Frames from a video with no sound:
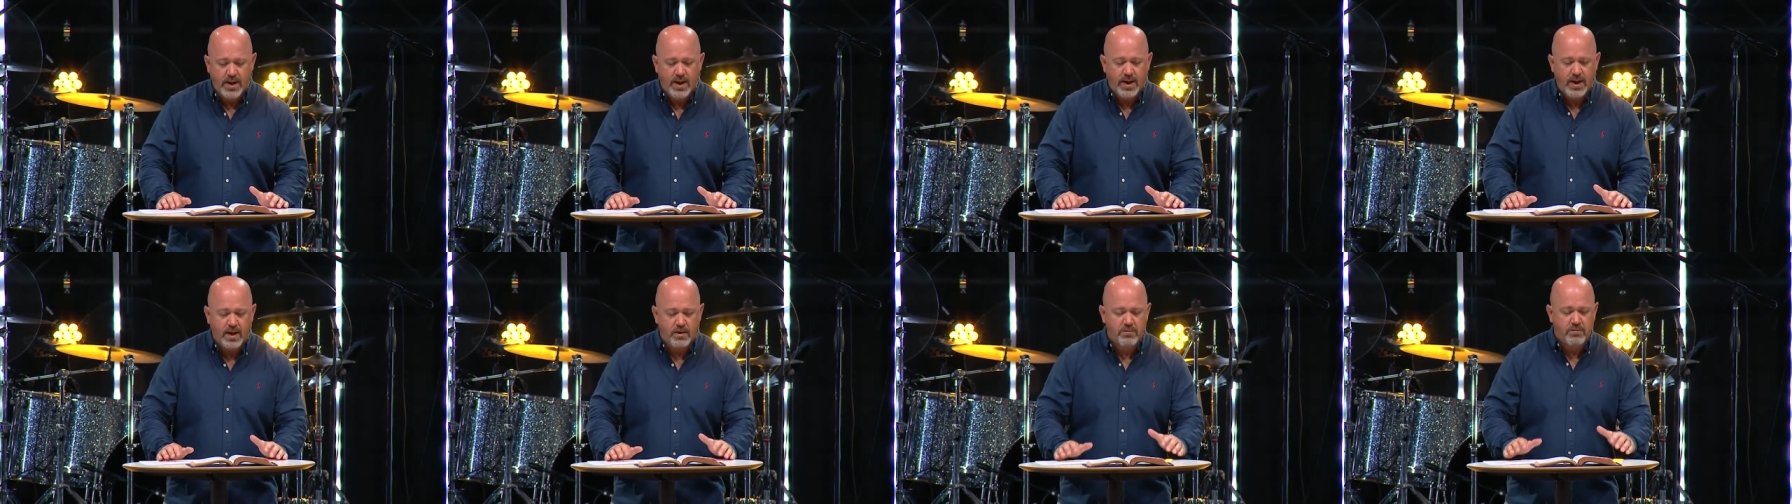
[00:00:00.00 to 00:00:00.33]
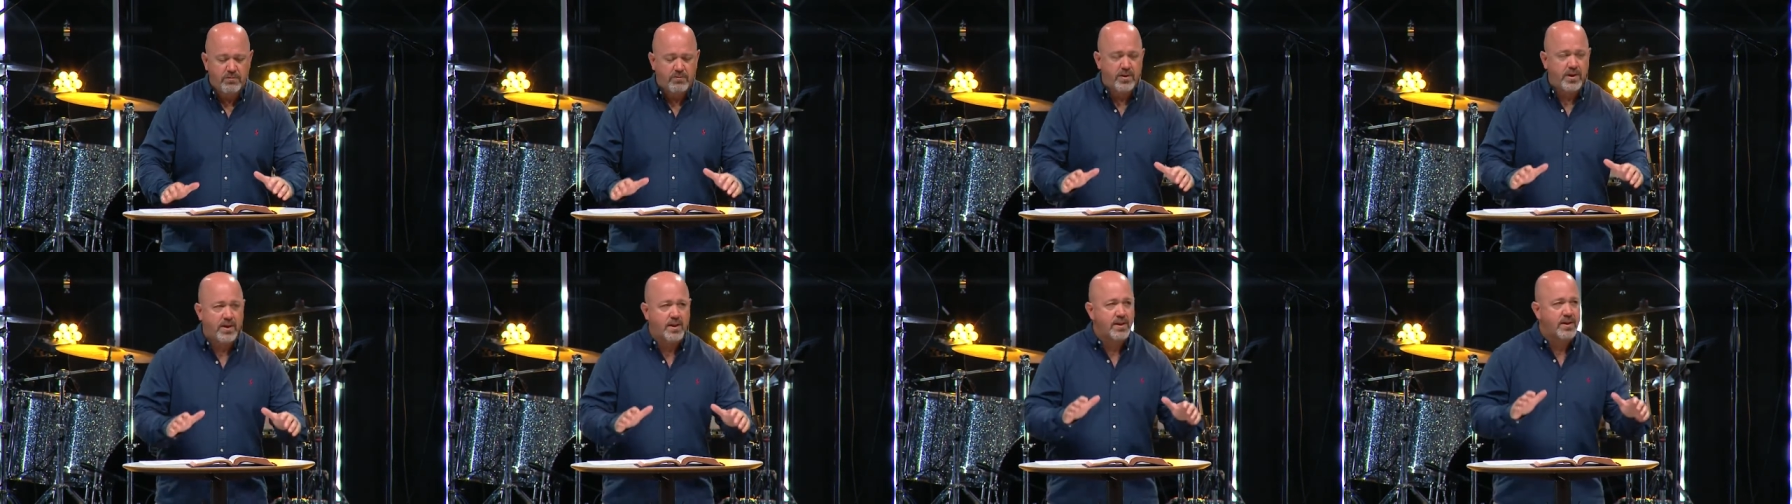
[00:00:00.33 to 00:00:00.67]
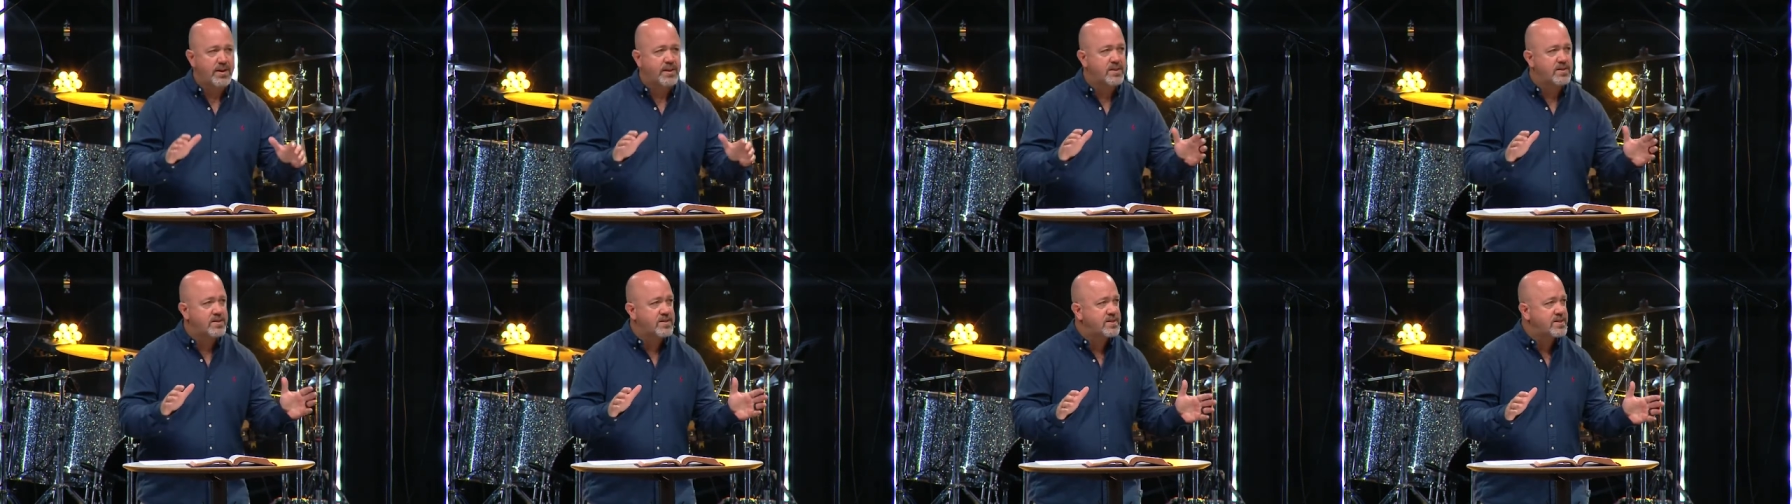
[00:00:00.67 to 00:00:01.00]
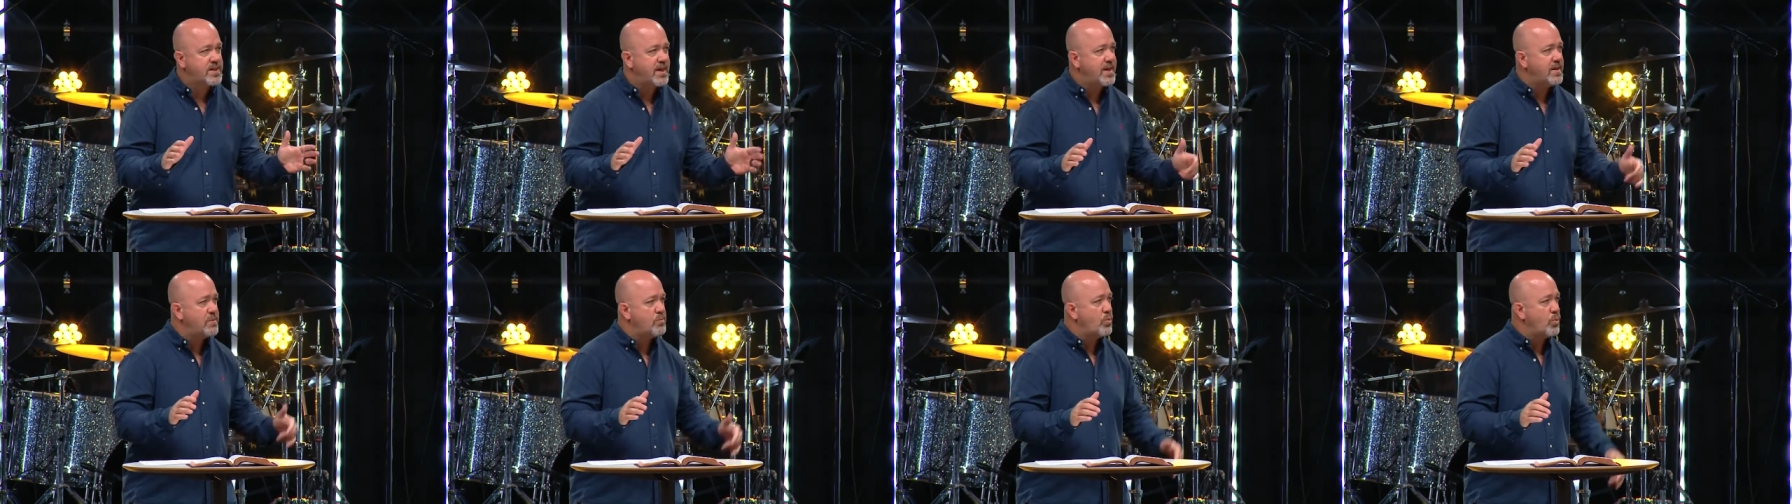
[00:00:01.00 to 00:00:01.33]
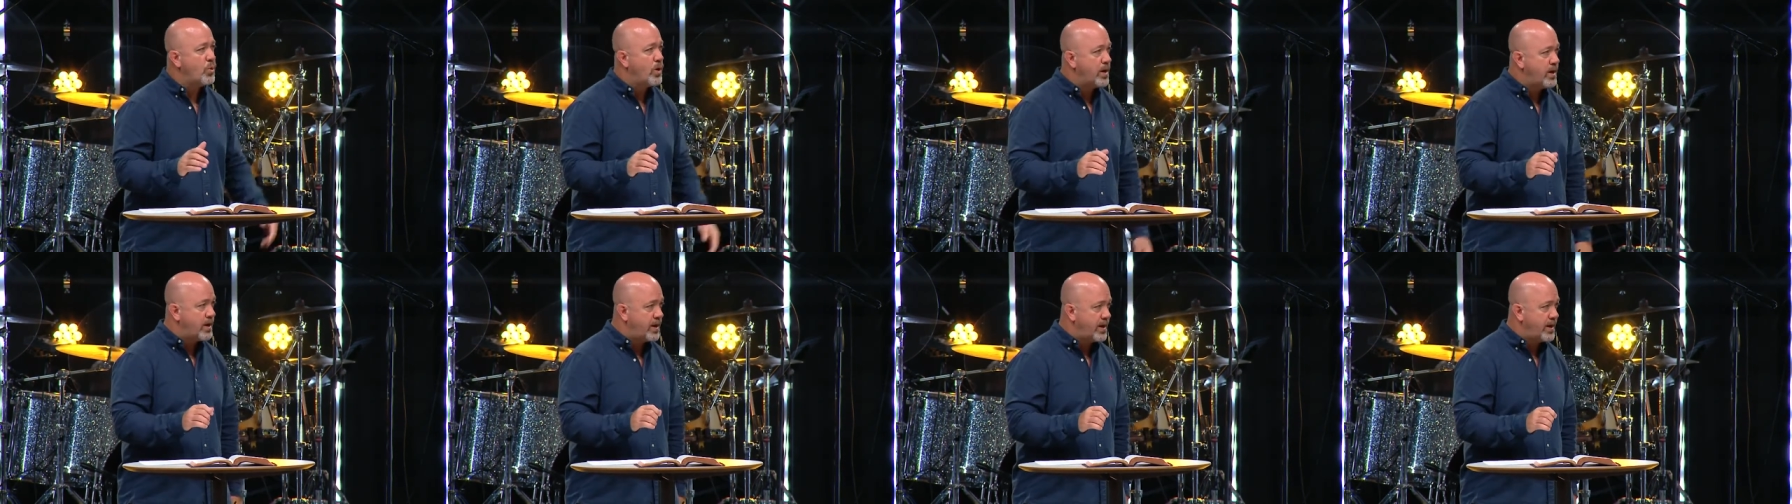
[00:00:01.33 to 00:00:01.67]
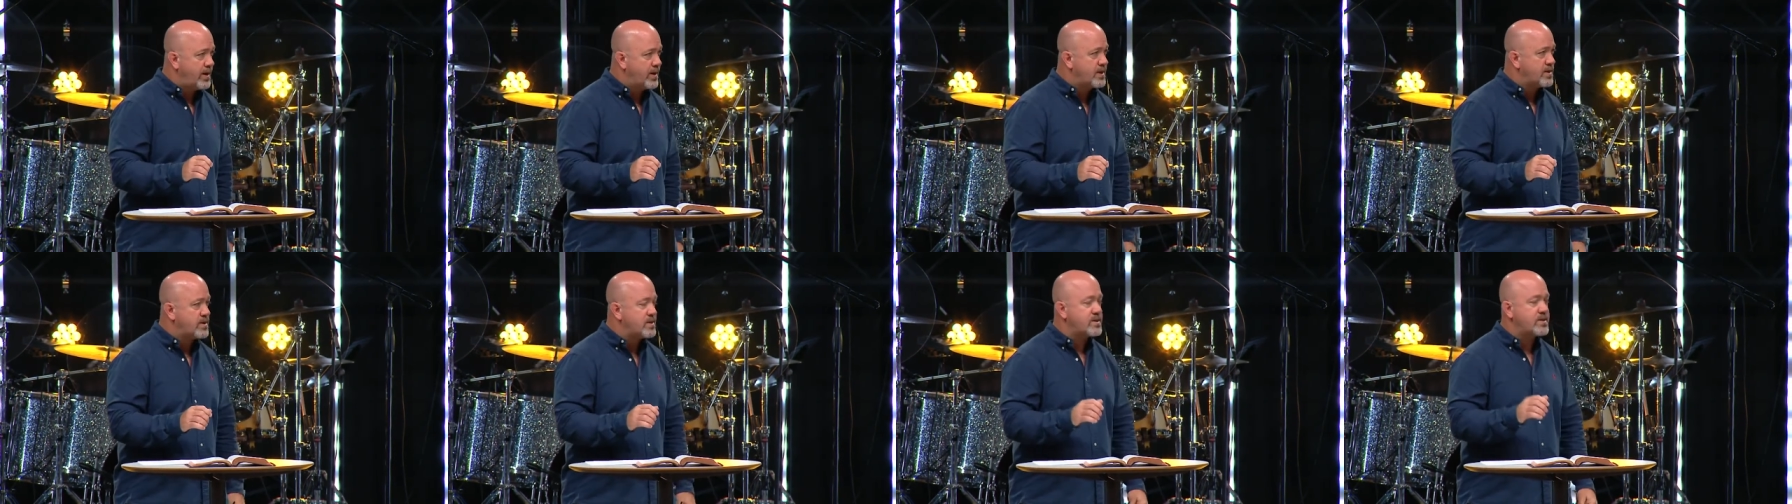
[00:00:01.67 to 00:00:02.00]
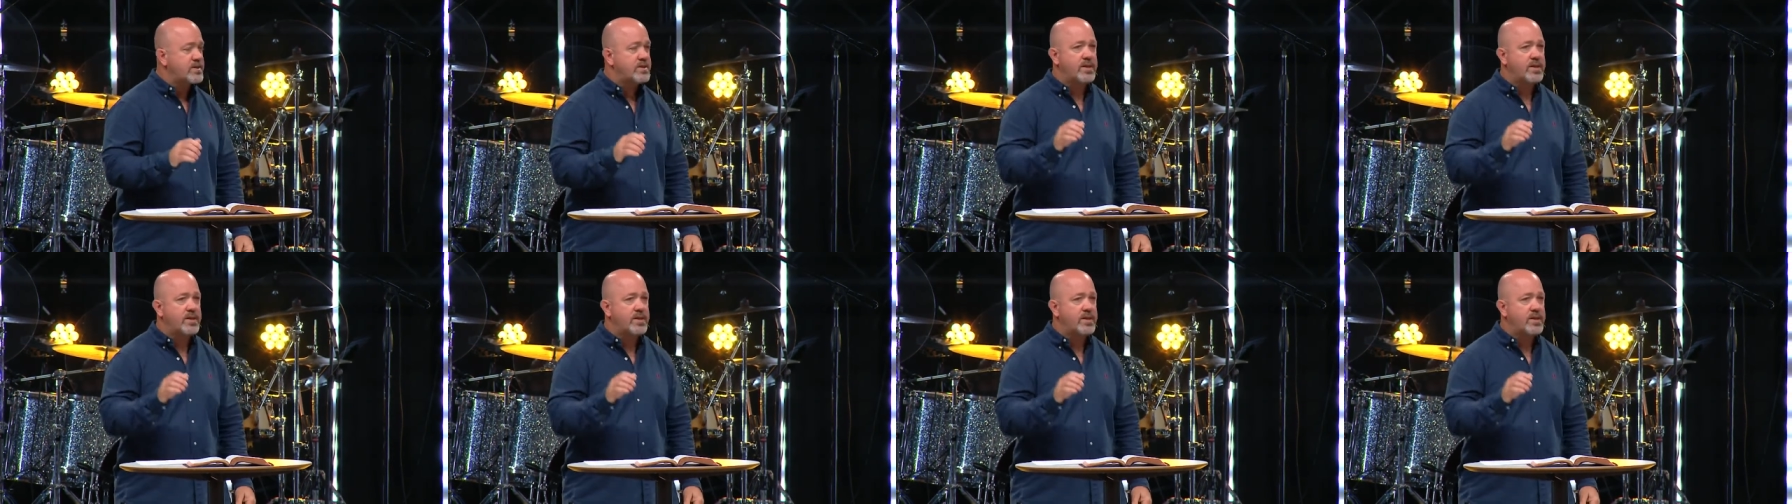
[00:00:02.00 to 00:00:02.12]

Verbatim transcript: and feeling the same weariness